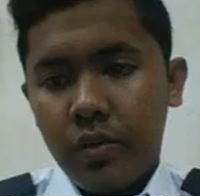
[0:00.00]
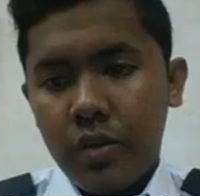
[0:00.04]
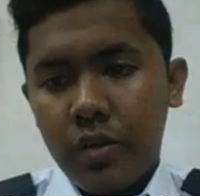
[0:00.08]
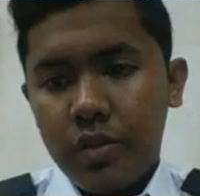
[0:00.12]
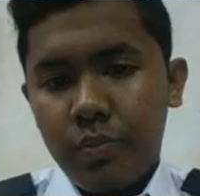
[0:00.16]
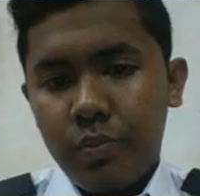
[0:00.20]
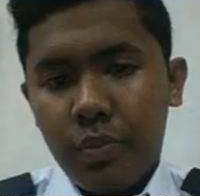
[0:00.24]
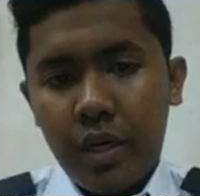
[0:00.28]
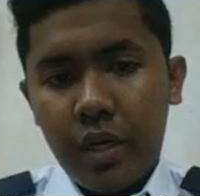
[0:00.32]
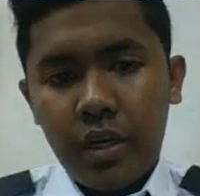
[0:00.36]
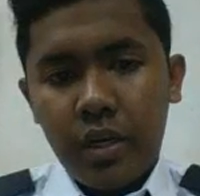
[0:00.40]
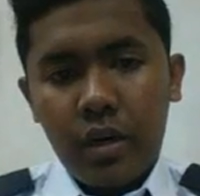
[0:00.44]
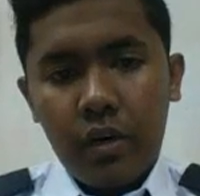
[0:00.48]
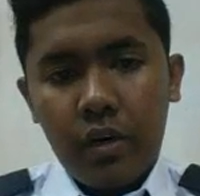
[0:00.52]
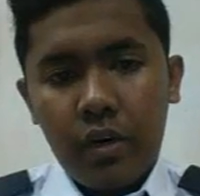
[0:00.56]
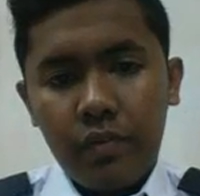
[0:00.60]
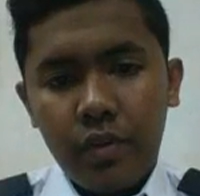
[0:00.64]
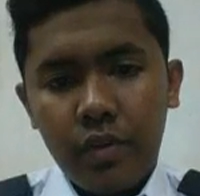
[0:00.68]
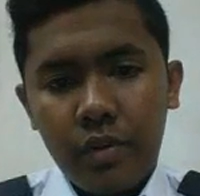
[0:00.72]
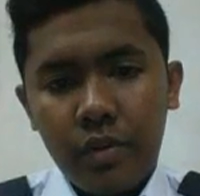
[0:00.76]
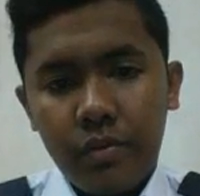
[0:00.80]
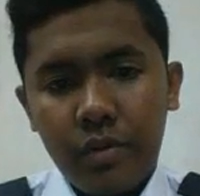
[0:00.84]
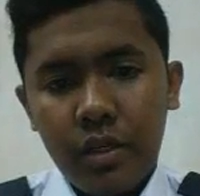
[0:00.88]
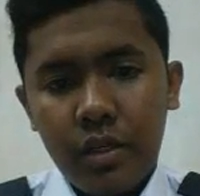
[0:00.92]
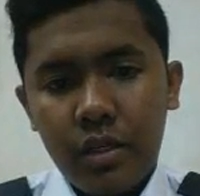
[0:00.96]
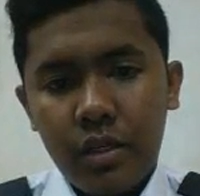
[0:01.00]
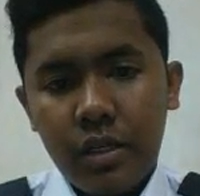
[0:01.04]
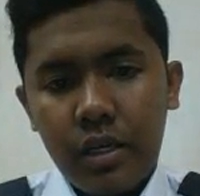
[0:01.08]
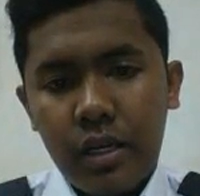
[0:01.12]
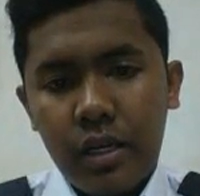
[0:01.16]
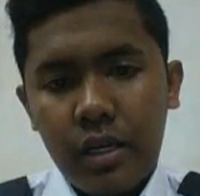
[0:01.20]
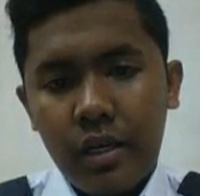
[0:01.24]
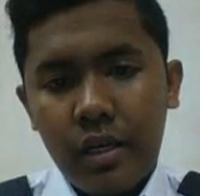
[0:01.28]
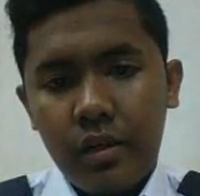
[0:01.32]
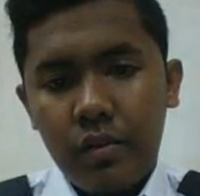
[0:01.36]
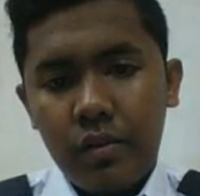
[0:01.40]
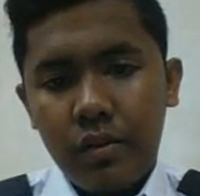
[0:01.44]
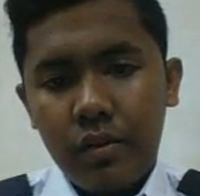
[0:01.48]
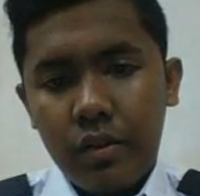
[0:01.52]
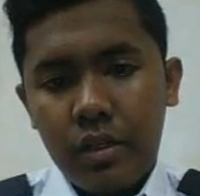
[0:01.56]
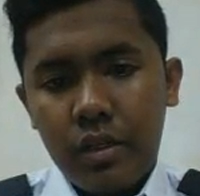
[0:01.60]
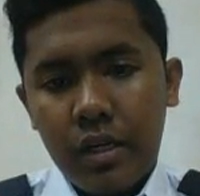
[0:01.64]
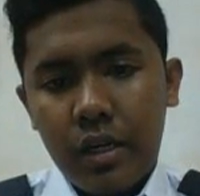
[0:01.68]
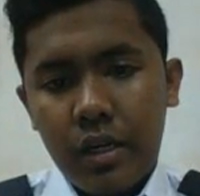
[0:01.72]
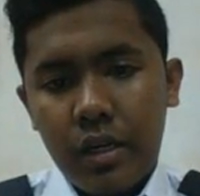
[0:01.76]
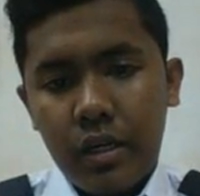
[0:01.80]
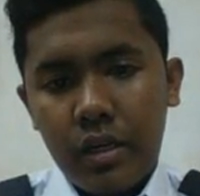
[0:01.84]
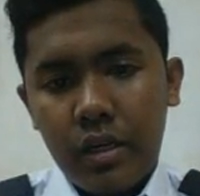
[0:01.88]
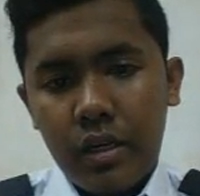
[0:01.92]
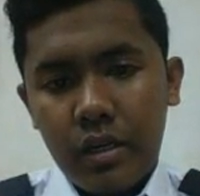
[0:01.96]
which part of the mirror
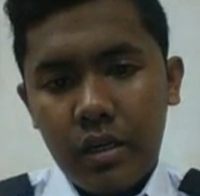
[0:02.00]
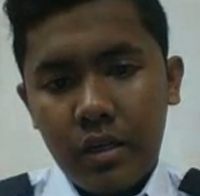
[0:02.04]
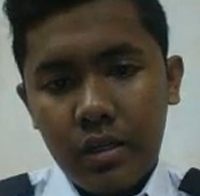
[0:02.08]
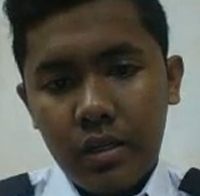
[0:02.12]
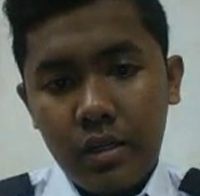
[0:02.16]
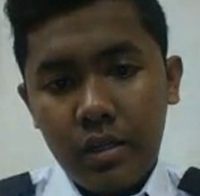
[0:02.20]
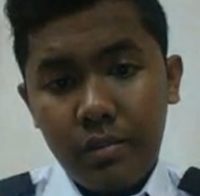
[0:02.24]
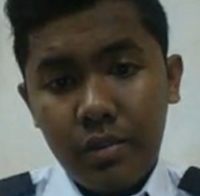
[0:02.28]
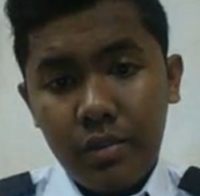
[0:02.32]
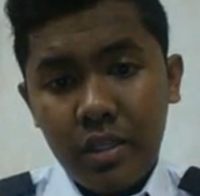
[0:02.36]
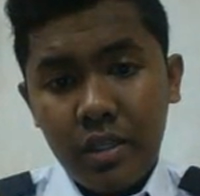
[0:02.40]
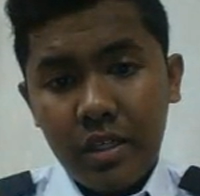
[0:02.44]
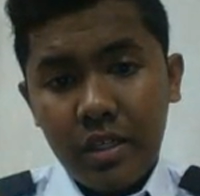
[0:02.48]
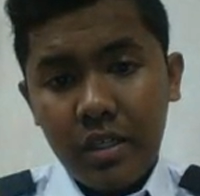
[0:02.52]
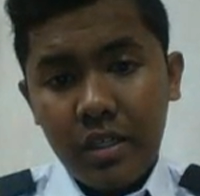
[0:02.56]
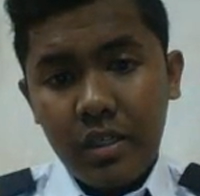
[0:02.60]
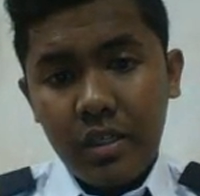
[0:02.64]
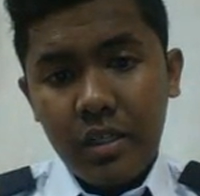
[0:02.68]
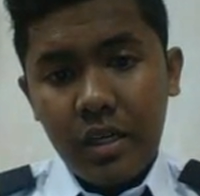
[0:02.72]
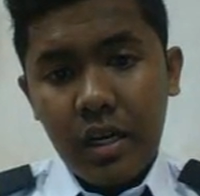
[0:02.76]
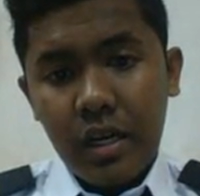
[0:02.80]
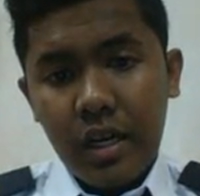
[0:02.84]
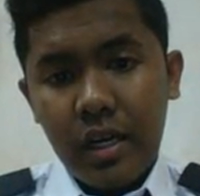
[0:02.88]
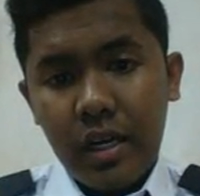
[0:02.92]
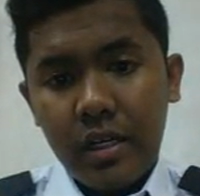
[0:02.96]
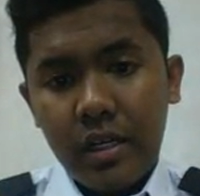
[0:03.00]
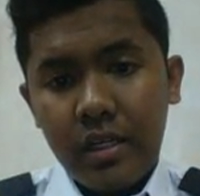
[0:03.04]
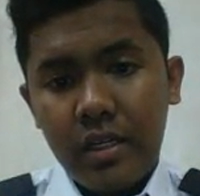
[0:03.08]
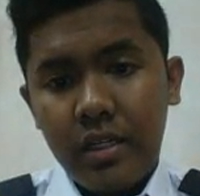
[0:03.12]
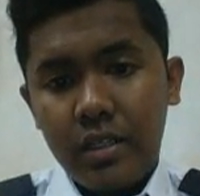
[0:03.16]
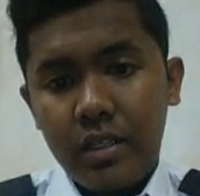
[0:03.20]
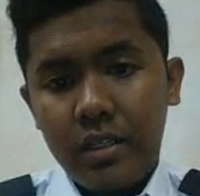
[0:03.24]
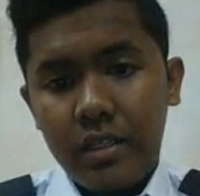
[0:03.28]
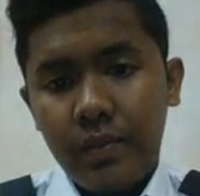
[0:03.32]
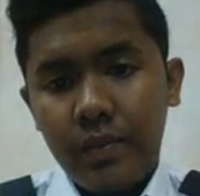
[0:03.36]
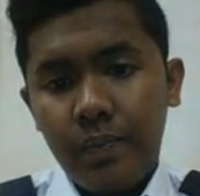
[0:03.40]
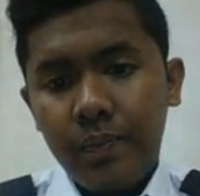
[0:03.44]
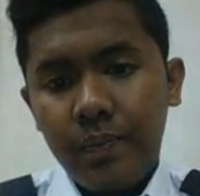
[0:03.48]
the light hit.